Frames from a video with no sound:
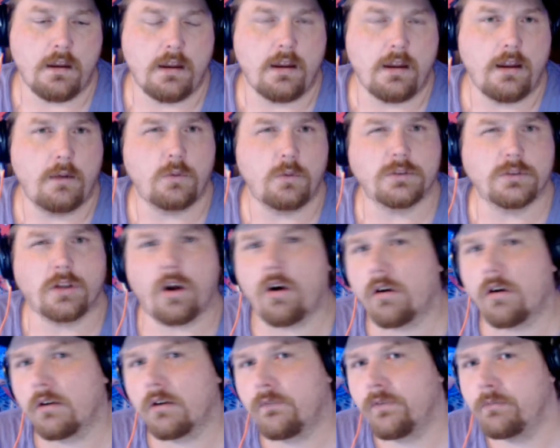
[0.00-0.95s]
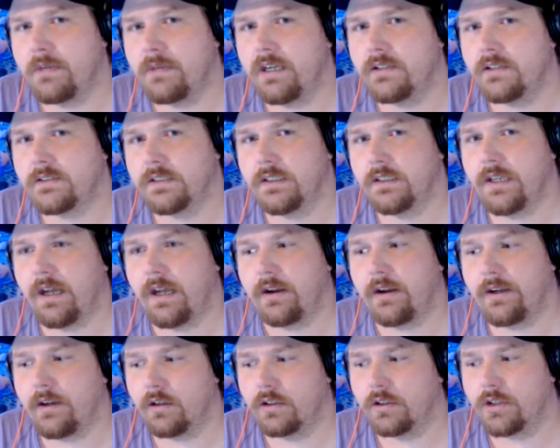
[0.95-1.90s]
It was hard for me to sit down
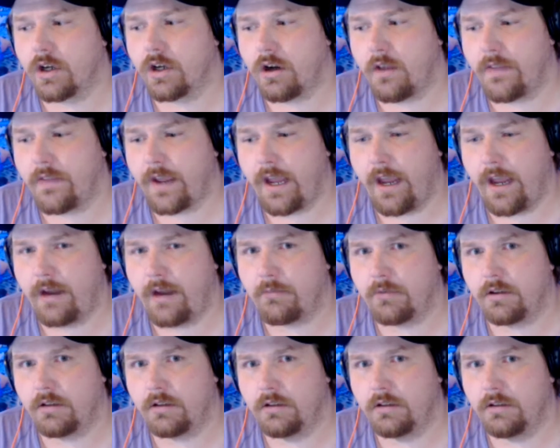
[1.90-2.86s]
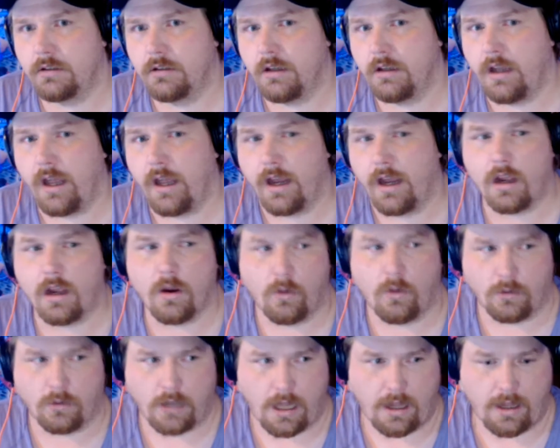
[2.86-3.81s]
here and turn on the camera and go
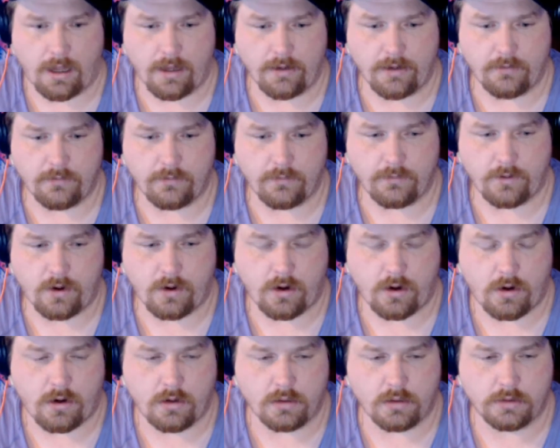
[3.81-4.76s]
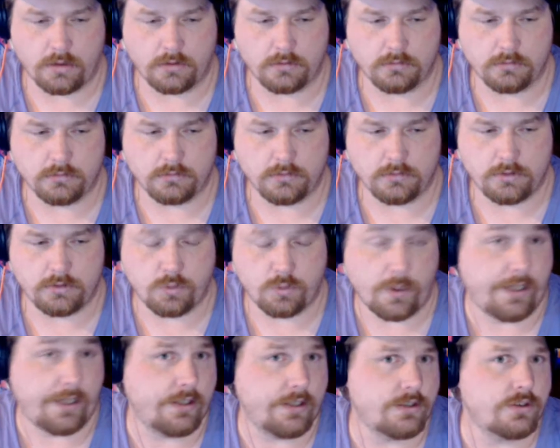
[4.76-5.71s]
live on
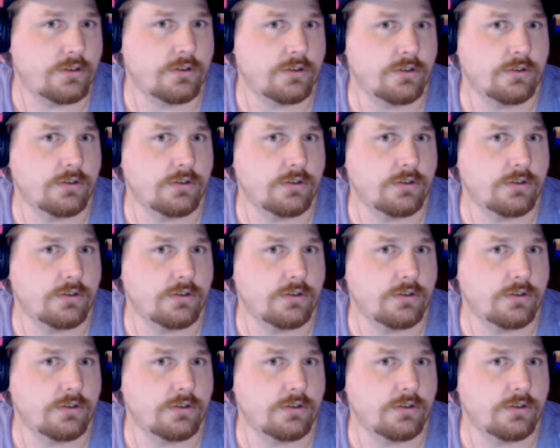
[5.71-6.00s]
Twitch.